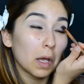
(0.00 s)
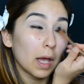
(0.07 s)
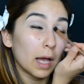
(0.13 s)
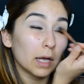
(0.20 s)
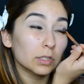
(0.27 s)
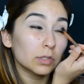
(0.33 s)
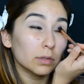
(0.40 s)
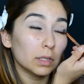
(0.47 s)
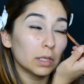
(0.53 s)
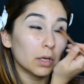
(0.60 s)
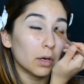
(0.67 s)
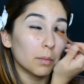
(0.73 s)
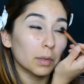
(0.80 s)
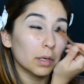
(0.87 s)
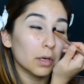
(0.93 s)
Actually, no,
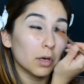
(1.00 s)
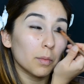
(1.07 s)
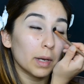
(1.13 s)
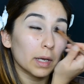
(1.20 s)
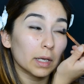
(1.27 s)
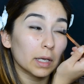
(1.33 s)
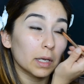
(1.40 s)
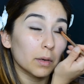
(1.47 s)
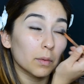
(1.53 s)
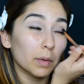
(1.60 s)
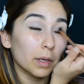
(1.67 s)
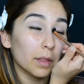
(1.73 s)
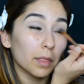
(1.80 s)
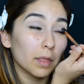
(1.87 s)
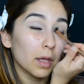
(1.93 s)
I'm going to go back in
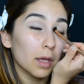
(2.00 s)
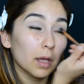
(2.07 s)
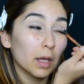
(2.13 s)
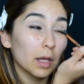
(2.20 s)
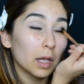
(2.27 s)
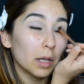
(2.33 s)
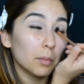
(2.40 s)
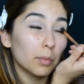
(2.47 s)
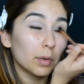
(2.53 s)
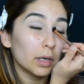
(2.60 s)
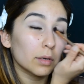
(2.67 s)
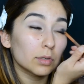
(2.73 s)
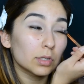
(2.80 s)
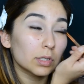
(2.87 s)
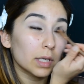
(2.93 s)
with a
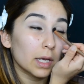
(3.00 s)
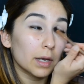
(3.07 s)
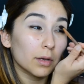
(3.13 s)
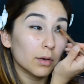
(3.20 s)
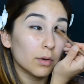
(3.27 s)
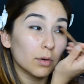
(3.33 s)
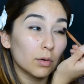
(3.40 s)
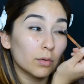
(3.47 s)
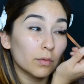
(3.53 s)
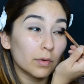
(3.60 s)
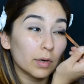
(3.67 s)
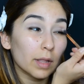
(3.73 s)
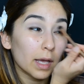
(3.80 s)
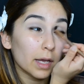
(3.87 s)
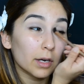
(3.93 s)
brown shadow
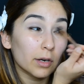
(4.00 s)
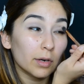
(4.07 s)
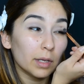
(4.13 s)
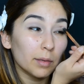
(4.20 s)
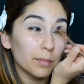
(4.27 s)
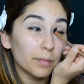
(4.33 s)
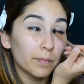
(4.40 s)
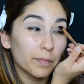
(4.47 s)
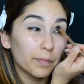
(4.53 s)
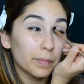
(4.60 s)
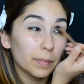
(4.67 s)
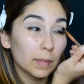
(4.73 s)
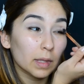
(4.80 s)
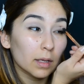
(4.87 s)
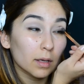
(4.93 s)
over that cream.
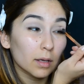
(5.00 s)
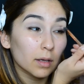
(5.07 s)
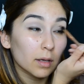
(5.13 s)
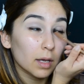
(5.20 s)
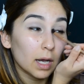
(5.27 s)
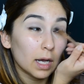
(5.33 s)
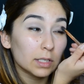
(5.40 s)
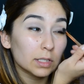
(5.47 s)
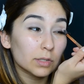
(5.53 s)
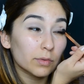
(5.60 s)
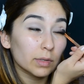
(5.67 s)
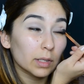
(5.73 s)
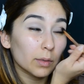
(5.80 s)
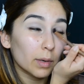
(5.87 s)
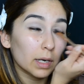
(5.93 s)
I just
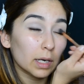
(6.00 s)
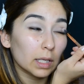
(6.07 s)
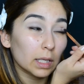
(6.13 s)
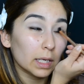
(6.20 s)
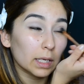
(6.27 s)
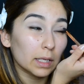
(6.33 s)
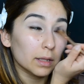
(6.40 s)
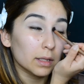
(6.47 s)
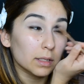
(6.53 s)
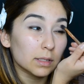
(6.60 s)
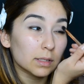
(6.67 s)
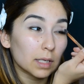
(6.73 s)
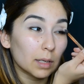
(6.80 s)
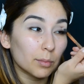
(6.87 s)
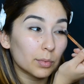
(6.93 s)
really wanted to lighten this
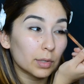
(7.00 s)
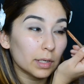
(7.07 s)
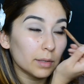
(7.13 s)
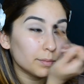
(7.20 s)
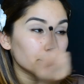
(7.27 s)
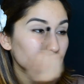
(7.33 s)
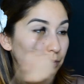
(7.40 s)
Tempera.